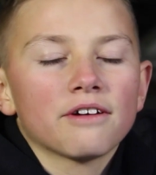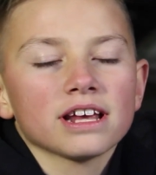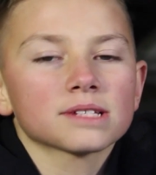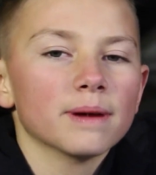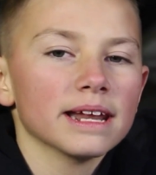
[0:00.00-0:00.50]

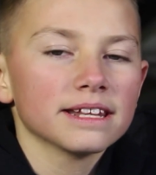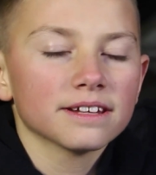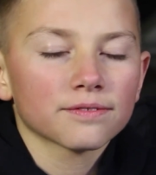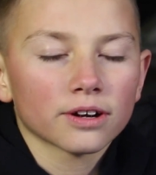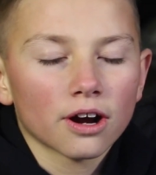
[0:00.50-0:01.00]
race many
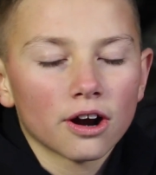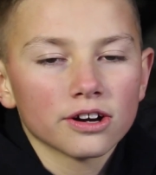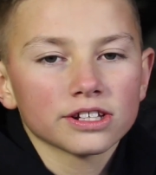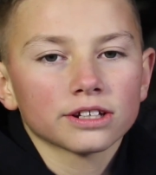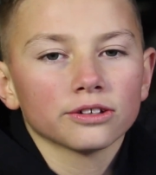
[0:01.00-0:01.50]
different
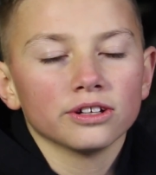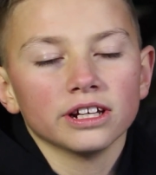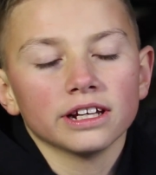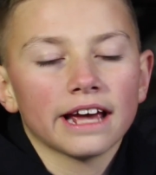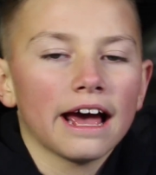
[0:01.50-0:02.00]
cars,
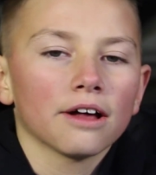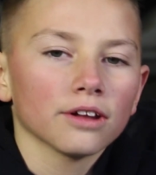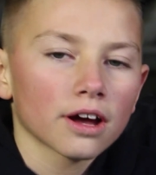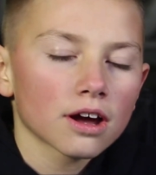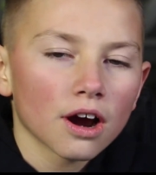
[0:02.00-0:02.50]
including
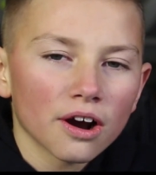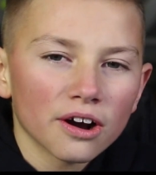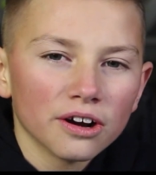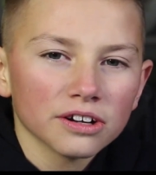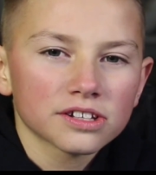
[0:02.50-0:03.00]
outlaw
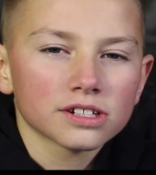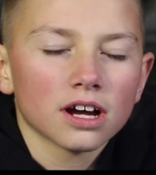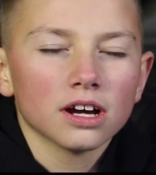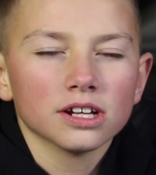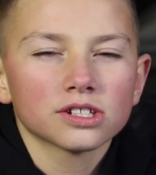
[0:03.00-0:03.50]
cars,
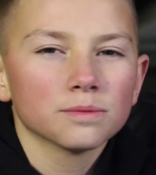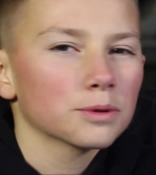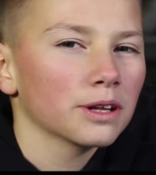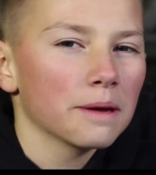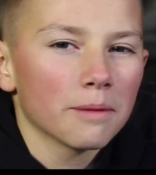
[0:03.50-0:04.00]

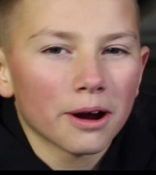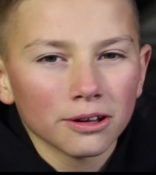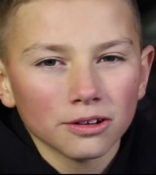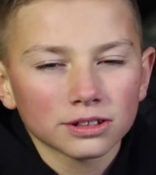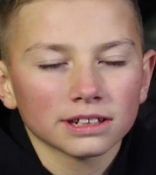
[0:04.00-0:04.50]
super late
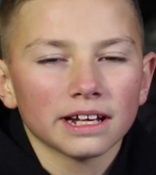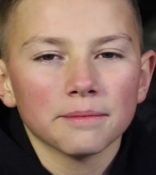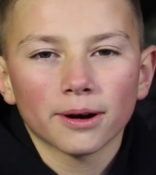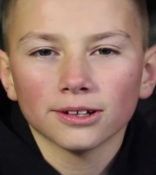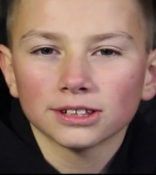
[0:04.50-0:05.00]

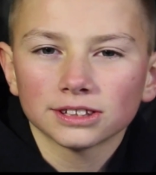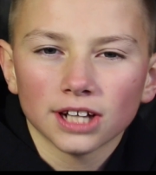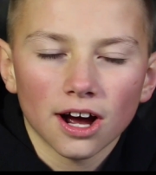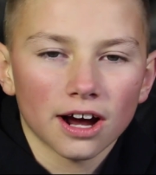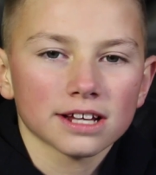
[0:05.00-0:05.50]
model
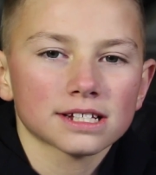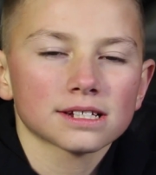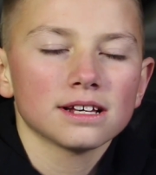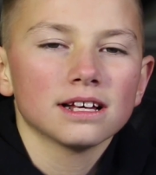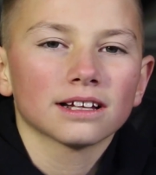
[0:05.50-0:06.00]

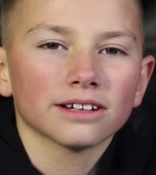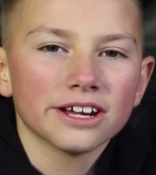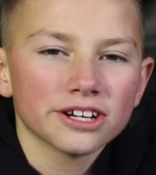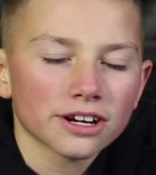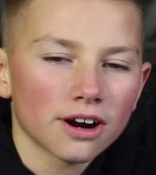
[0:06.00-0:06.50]
stocks,
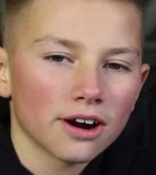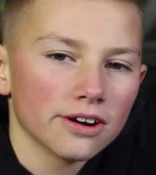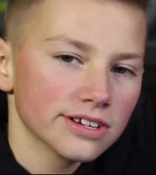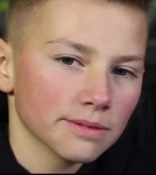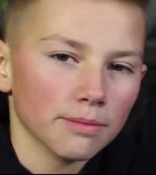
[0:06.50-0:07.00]
legend
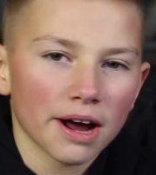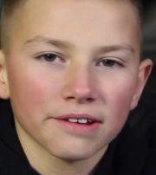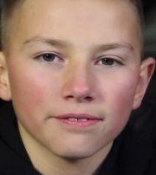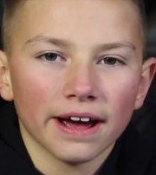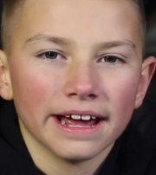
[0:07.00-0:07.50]
cars, and
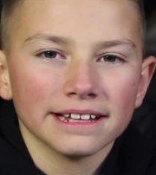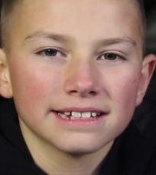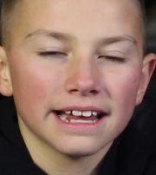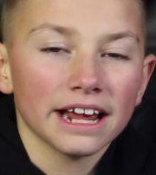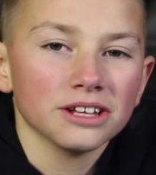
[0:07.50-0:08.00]

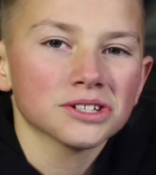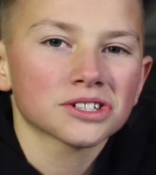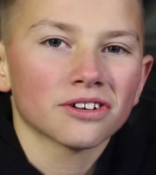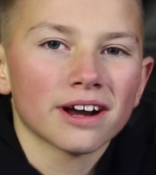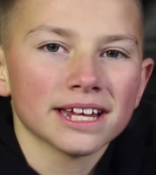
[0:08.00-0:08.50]
modifieds. And I
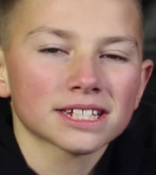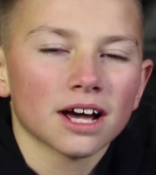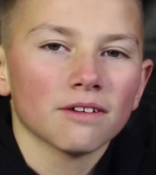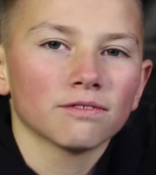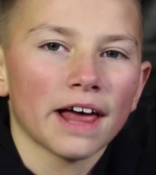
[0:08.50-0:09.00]
used to race
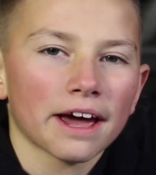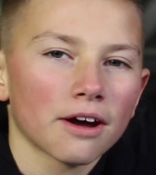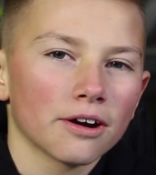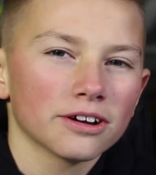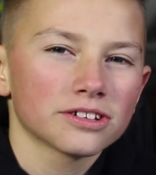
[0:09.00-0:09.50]
flat
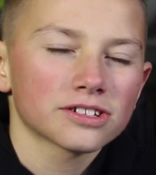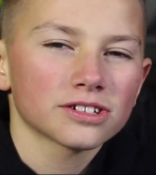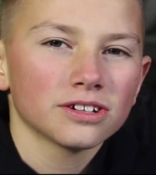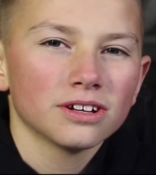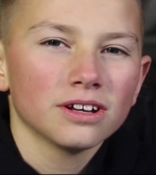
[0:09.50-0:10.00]

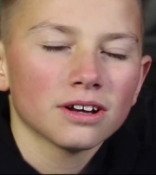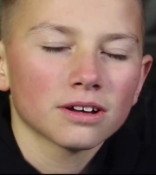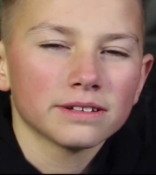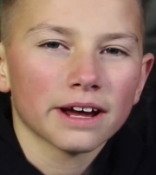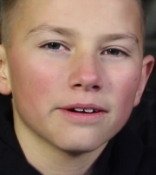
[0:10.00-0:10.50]
karts
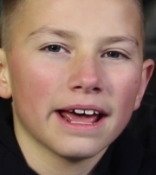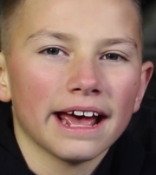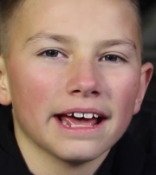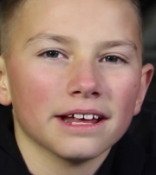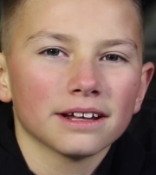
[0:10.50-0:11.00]
down
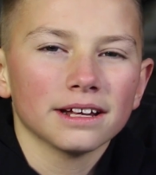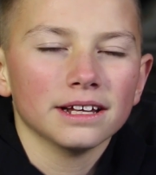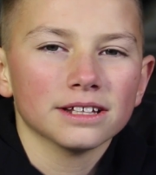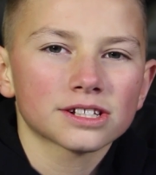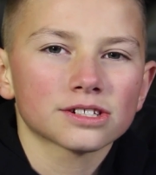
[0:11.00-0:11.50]

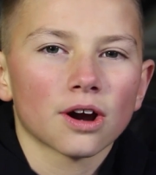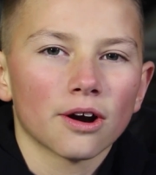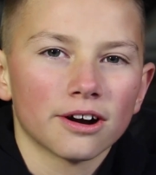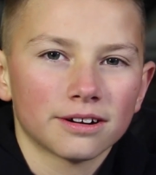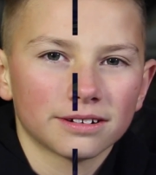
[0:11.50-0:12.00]
in
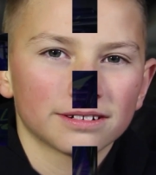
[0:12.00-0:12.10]
Star.